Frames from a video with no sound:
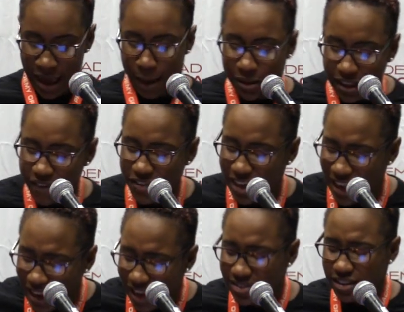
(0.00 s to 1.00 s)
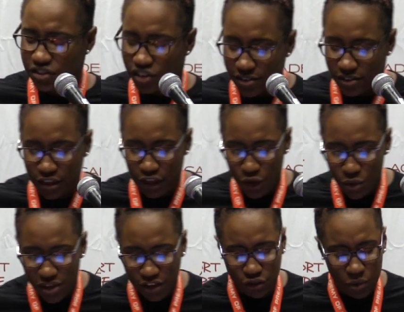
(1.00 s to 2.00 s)
And beloved, can I suggest to
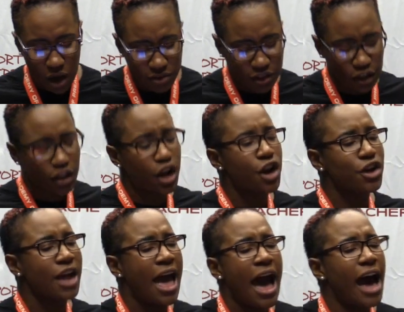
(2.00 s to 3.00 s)
you that you ought to learn